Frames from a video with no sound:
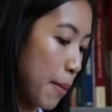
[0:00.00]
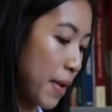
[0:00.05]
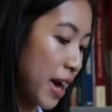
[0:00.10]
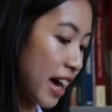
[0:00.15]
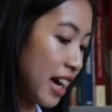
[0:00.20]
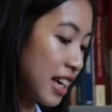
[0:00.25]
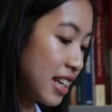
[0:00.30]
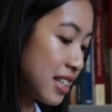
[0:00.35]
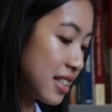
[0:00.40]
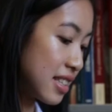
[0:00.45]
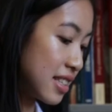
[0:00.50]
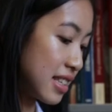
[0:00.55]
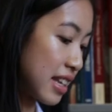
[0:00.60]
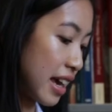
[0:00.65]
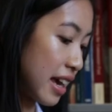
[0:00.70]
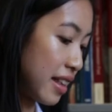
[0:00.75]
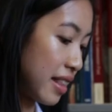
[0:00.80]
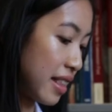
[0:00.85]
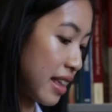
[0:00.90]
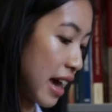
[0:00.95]
ICE
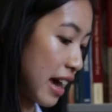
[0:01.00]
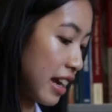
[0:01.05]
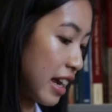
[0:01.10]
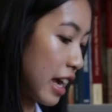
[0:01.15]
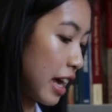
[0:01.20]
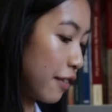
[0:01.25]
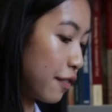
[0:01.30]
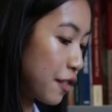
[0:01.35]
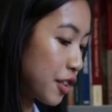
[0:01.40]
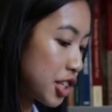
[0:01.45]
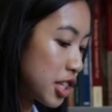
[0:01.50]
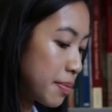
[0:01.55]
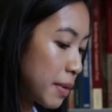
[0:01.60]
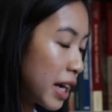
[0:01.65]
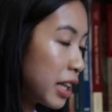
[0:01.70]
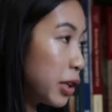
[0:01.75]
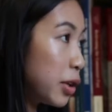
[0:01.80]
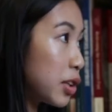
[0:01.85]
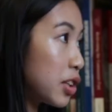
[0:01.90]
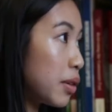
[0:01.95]
said that efforts
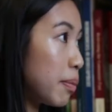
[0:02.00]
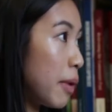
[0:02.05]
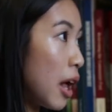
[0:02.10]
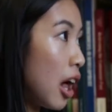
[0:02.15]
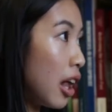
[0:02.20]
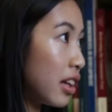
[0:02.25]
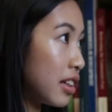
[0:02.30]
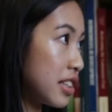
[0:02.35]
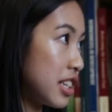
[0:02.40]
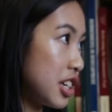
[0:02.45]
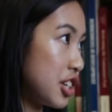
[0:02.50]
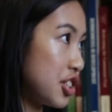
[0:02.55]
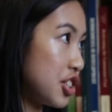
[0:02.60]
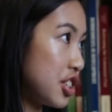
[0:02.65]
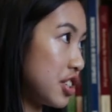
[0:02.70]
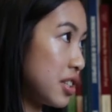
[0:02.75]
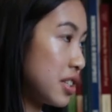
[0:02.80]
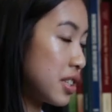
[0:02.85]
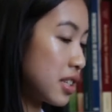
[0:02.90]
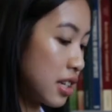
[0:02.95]
by local
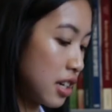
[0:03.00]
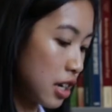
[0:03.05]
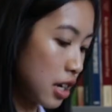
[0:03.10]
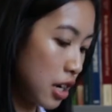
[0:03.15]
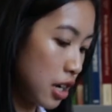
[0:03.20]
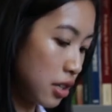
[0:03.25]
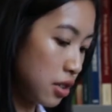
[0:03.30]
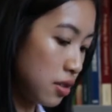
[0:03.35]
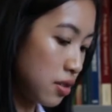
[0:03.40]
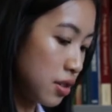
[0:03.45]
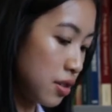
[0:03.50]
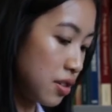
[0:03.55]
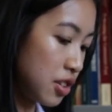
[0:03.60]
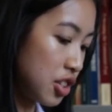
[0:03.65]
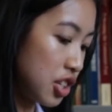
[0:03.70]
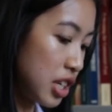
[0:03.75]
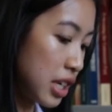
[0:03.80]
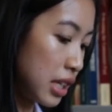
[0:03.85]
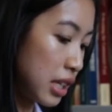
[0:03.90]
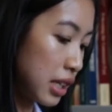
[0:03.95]
politicians to
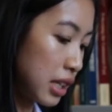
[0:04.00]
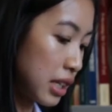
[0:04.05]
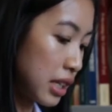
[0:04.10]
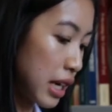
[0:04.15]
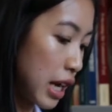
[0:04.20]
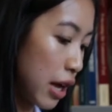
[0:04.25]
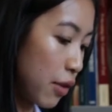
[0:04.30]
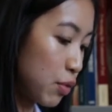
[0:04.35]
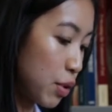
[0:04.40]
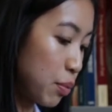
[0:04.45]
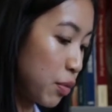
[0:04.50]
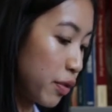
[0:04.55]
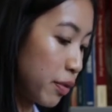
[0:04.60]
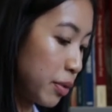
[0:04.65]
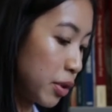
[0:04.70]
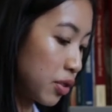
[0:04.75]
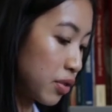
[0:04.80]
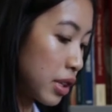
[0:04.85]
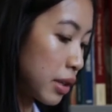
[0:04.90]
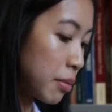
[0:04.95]
shield
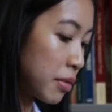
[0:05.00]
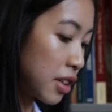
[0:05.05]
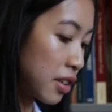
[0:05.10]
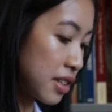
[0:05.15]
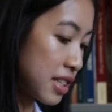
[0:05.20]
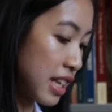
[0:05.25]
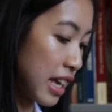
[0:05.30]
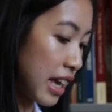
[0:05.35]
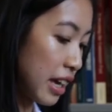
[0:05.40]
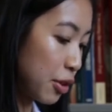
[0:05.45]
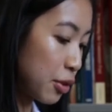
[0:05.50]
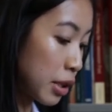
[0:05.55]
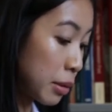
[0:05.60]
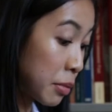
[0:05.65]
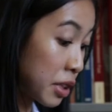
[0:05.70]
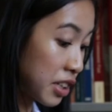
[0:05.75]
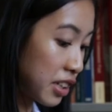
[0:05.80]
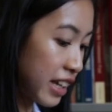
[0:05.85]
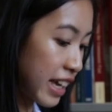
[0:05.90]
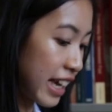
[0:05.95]
removable
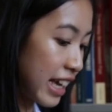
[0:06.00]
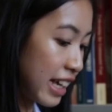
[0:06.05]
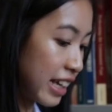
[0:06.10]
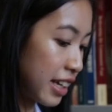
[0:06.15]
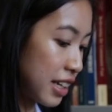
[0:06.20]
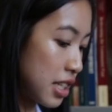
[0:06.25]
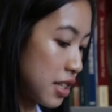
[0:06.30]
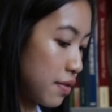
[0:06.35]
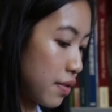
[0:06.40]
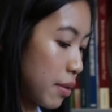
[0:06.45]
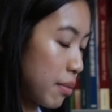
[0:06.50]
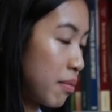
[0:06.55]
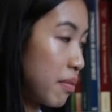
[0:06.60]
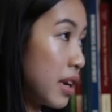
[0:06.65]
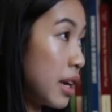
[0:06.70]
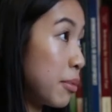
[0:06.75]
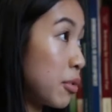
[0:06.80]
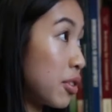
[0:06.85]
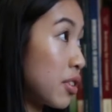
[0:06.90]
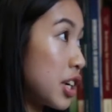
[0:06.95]
criminal aliens
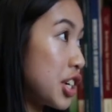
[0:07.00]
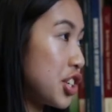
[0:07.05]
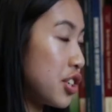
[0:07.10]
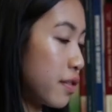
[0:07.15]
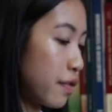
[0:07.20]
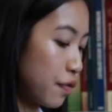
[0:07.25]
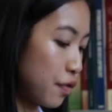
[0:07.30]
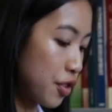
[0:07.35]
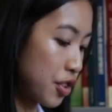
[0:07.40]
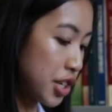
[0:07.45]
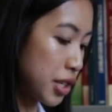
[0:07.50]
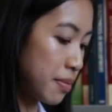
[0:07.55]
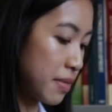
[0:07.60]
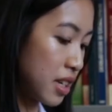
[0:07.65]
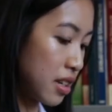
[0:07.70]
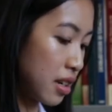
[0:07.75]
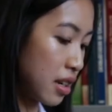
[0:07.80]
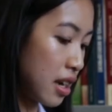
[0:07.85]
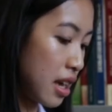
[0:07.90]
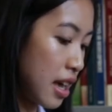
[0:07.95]
from immigration
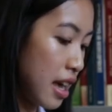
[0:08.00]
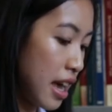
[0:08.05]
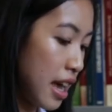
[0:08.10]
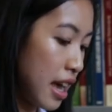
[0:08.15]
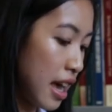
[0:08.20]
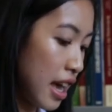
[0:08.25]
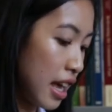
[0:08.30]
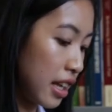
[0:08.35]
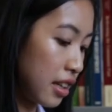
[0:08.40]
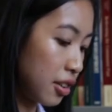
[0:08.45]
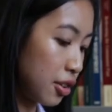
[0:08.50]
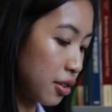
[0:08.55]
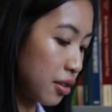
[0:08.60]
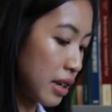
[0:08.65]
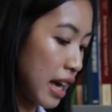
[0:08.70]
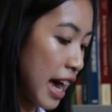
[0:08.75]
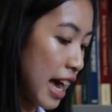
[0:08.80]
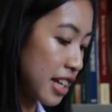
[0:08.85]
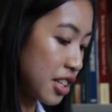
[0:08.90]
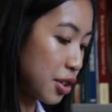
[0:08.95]
enforcement and
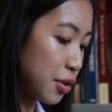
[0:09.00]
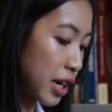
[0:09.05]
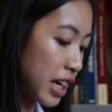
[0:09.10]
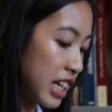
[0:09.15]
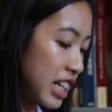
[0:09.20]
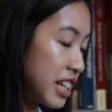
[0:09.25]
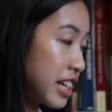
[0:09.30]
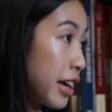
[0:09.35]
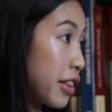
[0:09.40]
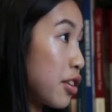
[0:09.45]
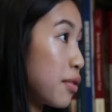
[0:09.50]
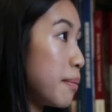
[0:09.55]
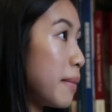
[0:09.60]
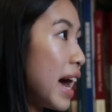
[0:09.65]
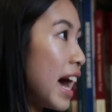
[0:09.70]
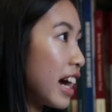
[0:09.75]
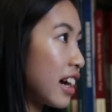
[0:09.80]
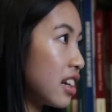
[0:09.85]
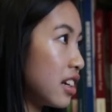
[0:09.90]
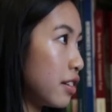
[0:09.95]
has created another
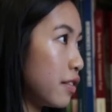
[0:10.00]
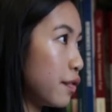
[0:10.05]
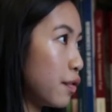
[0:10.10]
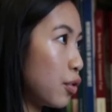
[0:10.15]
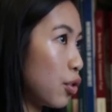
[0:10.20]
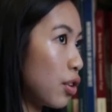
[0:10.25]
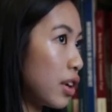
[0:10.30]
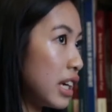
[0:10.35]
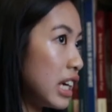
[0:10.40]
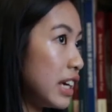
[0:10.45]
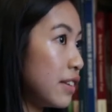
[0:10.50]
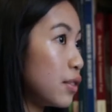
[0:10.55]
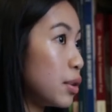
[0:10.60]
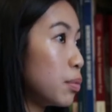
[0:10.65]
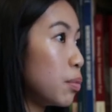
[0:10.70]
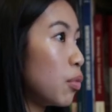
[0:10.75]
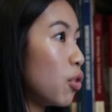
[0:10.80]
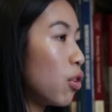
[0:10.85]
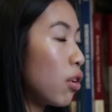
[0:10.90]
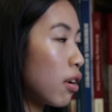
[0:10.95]
magnet for
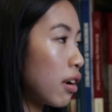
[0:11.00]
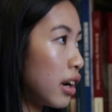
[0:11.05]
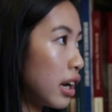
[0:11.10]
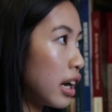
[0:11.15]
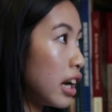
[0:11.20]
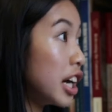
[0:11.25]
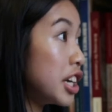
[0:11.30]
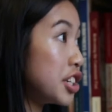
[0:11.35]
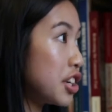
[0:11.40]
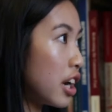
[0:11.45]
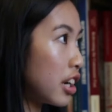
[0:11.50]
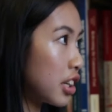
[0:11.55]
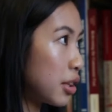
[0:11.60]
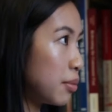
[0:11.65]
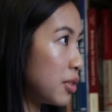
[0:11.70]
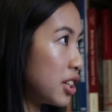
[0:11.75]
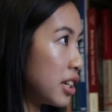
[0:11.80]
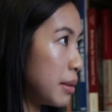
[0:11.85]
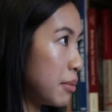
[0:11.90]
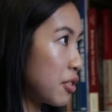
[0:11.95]
even more
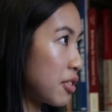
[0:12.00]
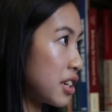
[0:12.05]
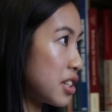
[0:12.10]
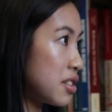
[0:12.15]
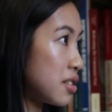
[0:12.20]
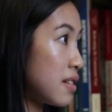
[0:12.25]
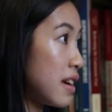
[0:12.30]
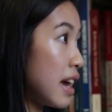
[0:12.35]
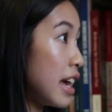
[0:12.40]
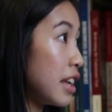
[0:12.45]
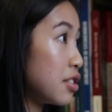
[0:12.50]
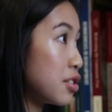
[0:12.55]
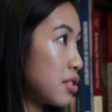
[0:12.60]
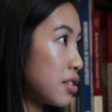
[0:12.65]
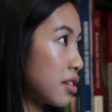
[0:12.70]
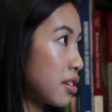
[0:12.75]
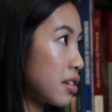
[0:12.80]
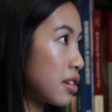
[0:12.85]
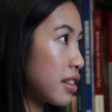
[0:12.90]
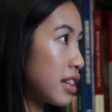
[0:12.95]
undocumented immigrants to
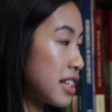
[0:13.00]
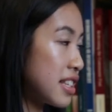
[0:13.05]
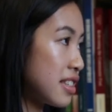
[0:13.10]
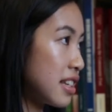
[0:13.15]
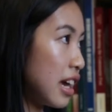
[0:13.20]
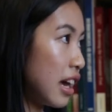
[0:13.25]
enter the